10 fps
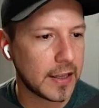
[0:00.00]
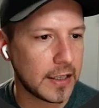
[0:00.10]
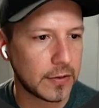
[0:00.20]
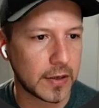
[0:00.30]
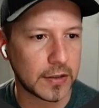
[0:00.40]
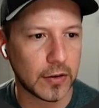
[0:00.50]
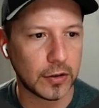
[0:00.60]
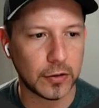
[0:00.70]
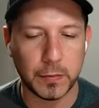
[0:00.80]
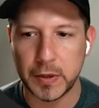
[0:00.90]
and this one is
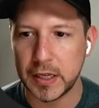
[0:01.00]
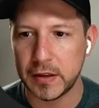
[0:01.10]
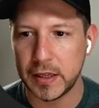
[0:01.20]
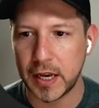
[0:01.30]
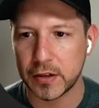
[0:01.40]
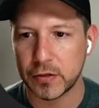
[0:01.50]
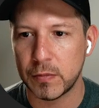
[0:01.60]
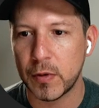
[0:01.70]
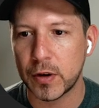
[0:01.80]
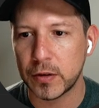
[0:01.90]
going to be the actual
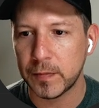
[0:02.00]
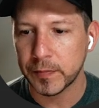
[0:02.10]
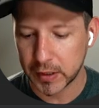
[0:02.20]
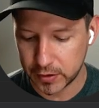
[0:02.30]
model.